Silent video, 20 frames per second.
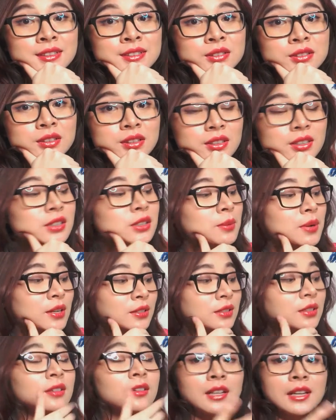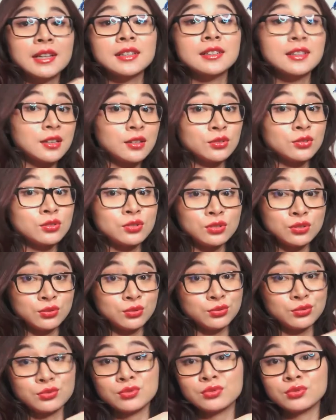to learn about, like how to use
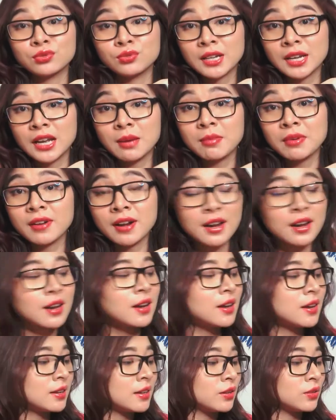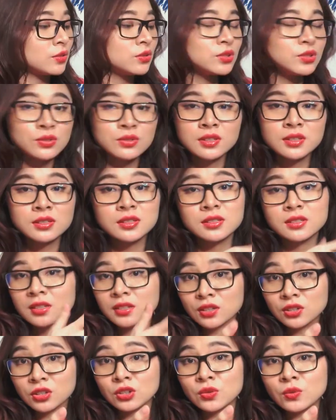camera and how to use it in a
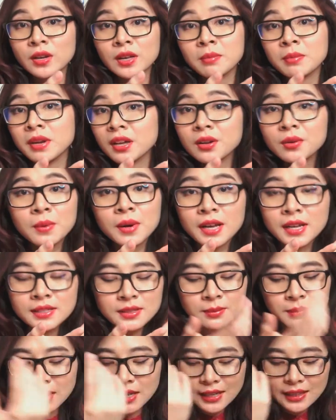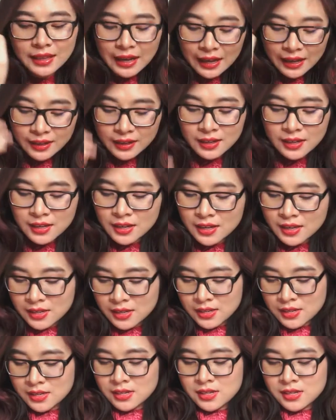good way, better way, something like that.
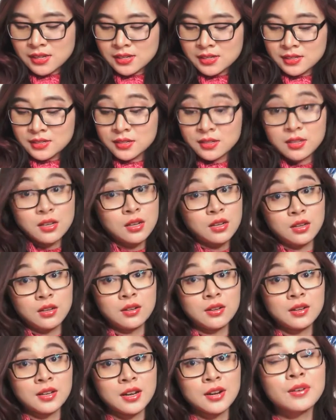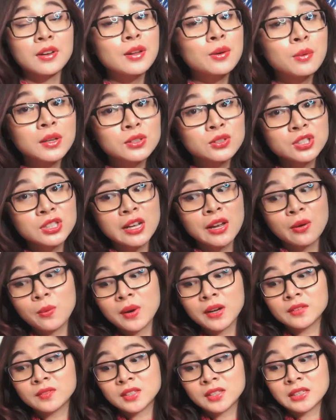So I really want to share one
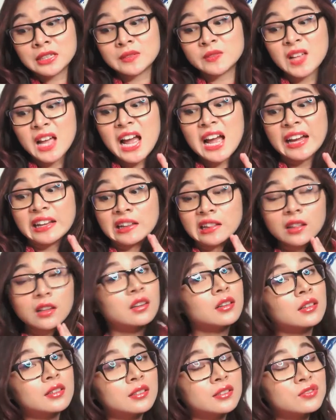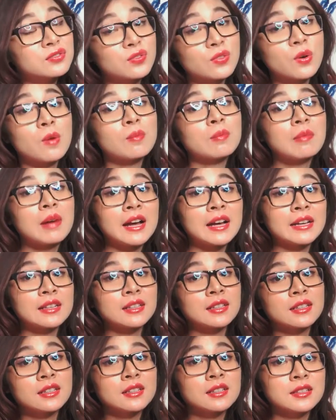of the tips I learned from my,
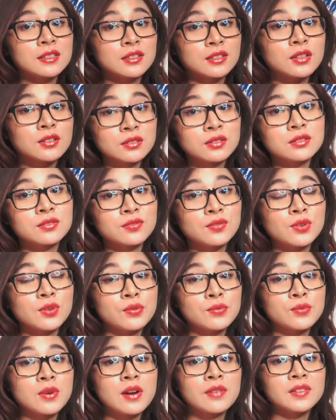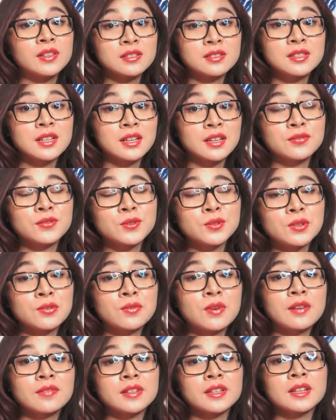the second
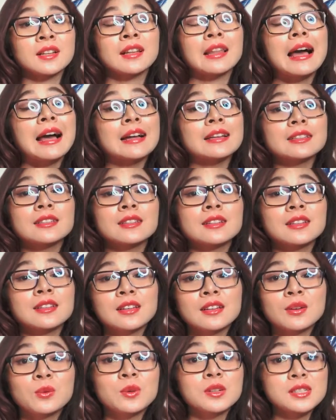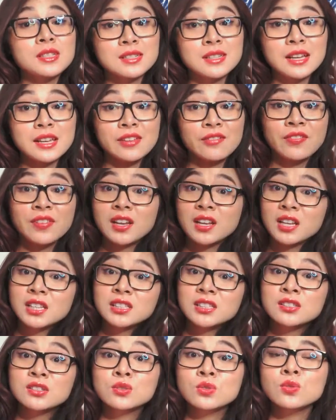photography class, which is I feel
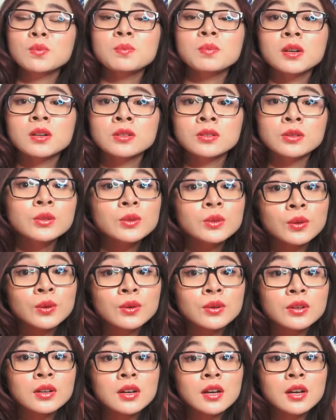it's super cool